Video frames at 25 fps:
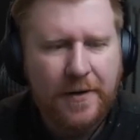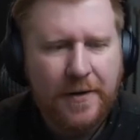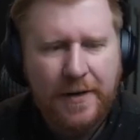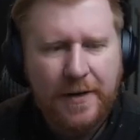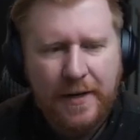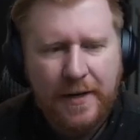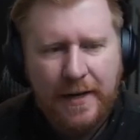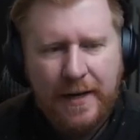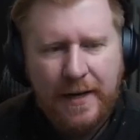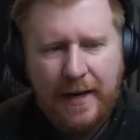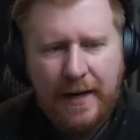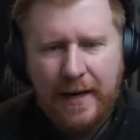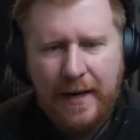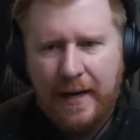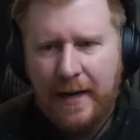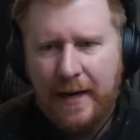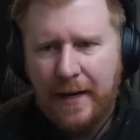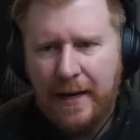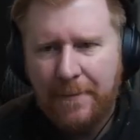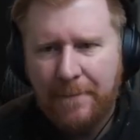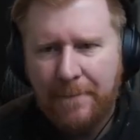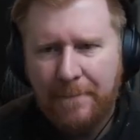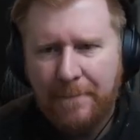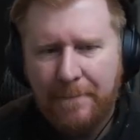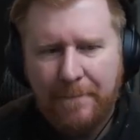
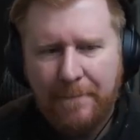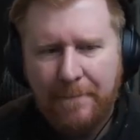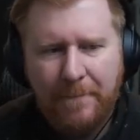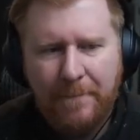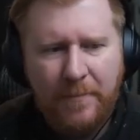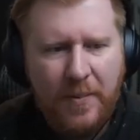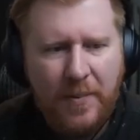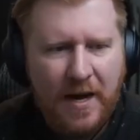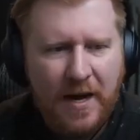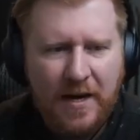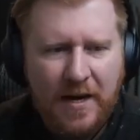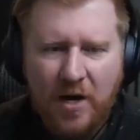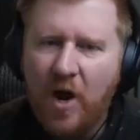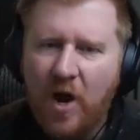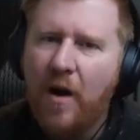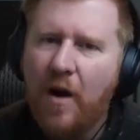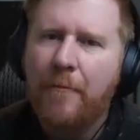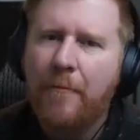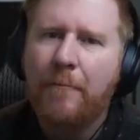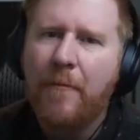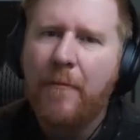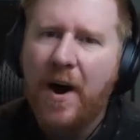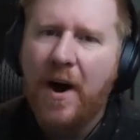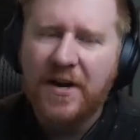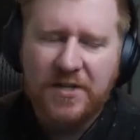but not
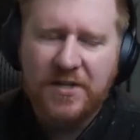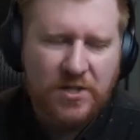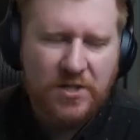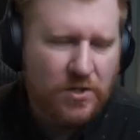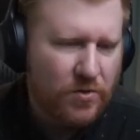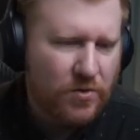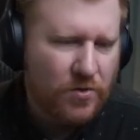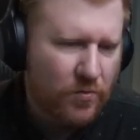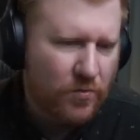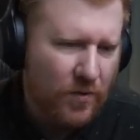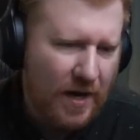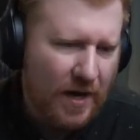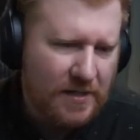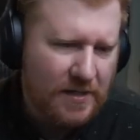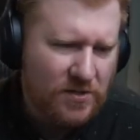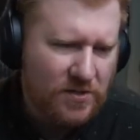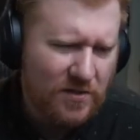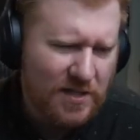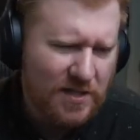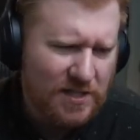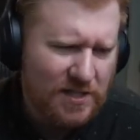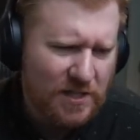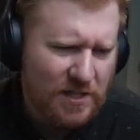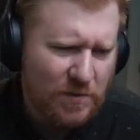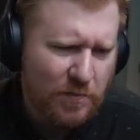much, right? So this
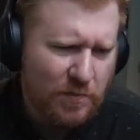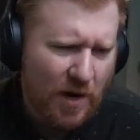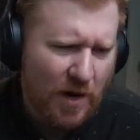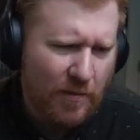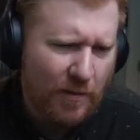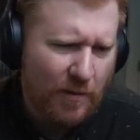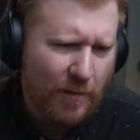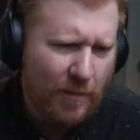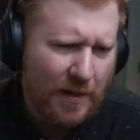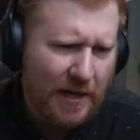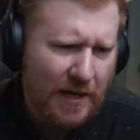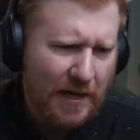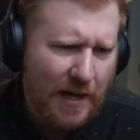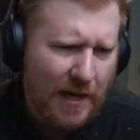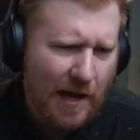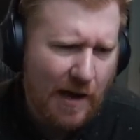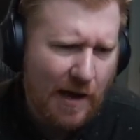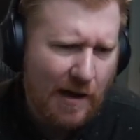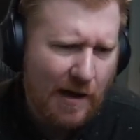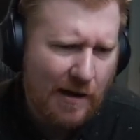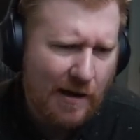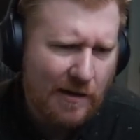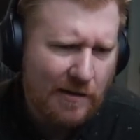is probably a